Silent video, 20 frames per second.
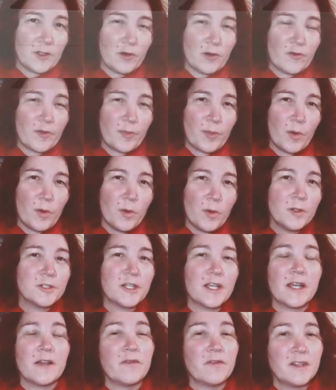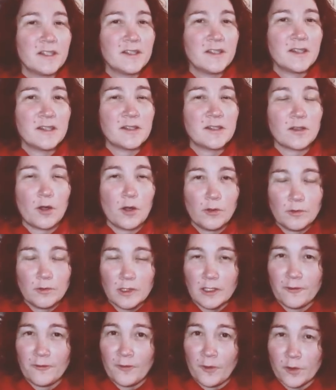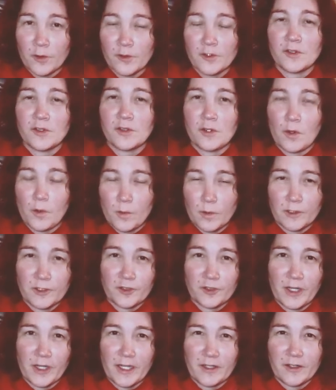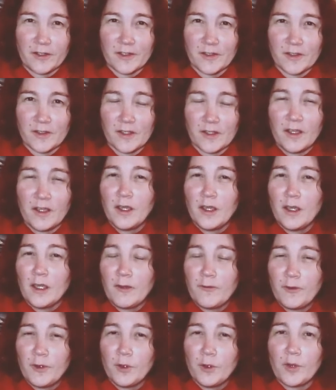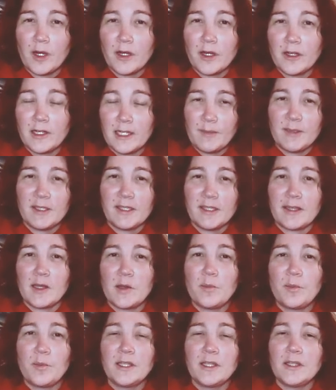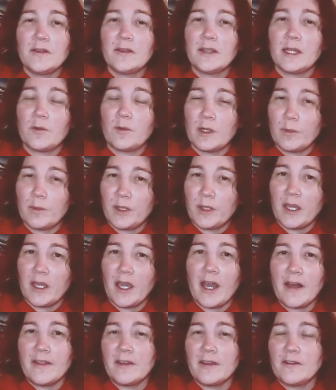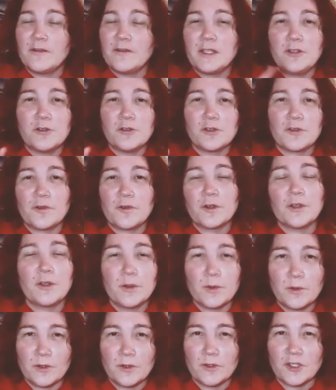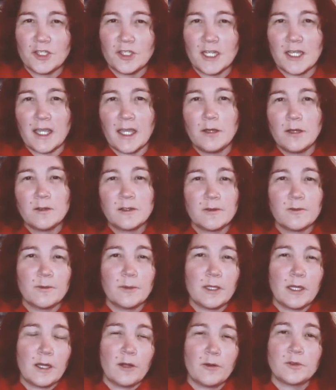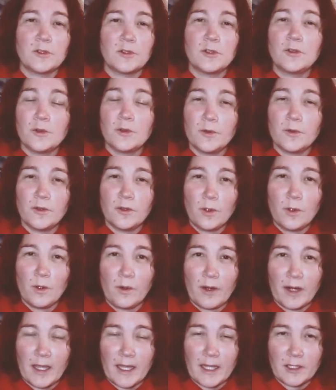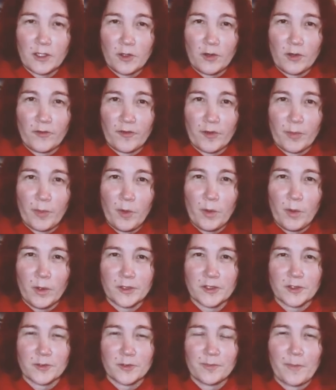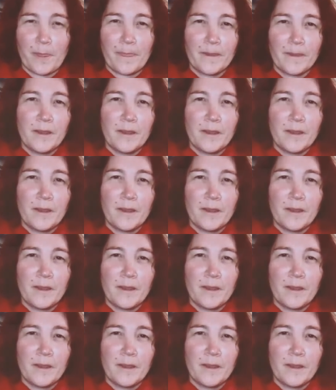annual report, and this is only for sole traders. If you run a limited company, there will be other videos for you to check out how to do your annual report.